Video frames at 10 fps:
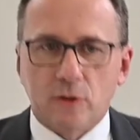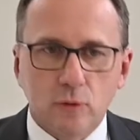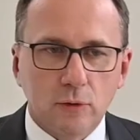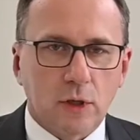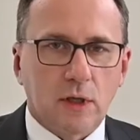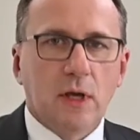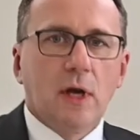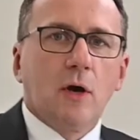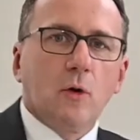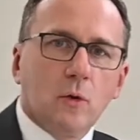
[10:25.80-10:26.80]
So you
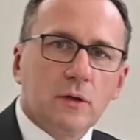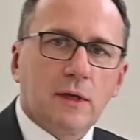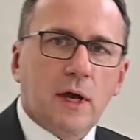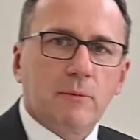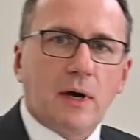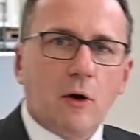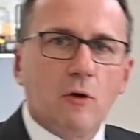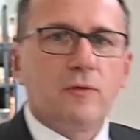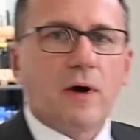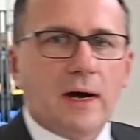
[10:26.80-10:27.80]
can see that
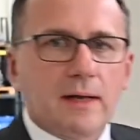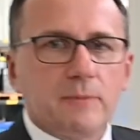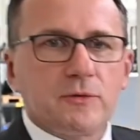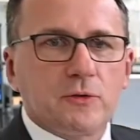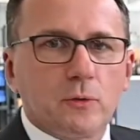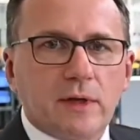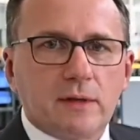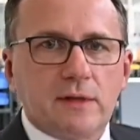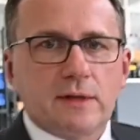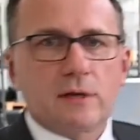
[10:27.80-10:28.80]
maintenance,
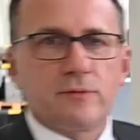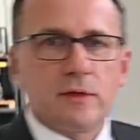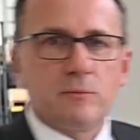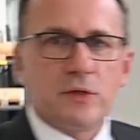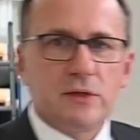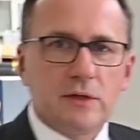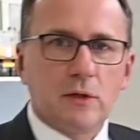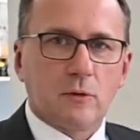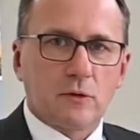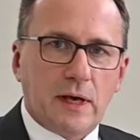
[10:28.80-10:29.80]
repair,
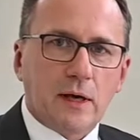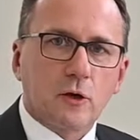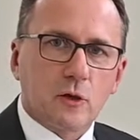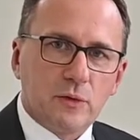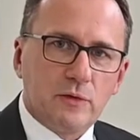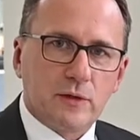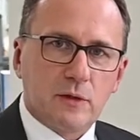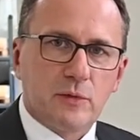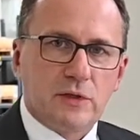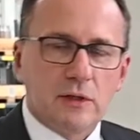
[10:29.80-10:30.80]
but also
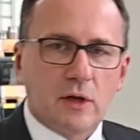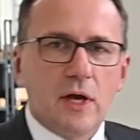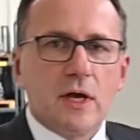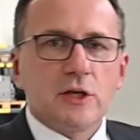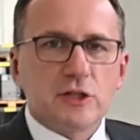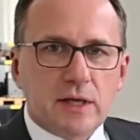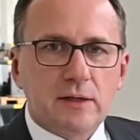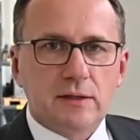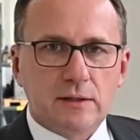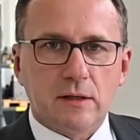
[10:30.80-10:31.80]
accessibility and
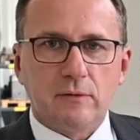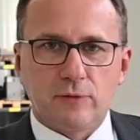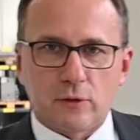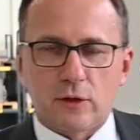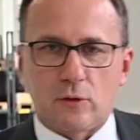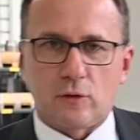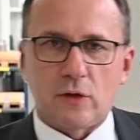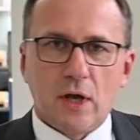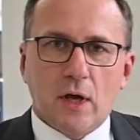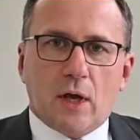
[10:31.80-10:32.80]
ergonomics
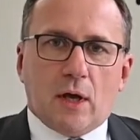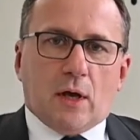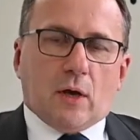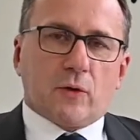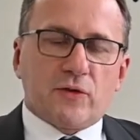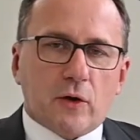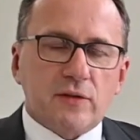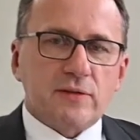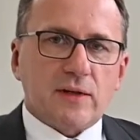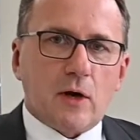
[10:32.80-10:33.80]
for the
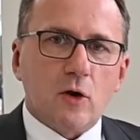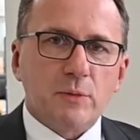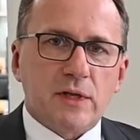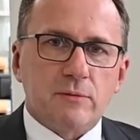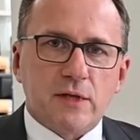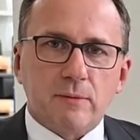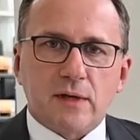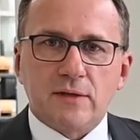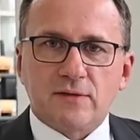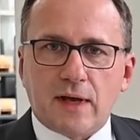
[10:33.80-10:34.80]
operator is always in the
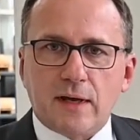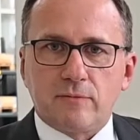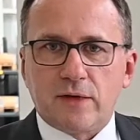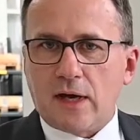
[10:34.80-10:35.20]
foreground.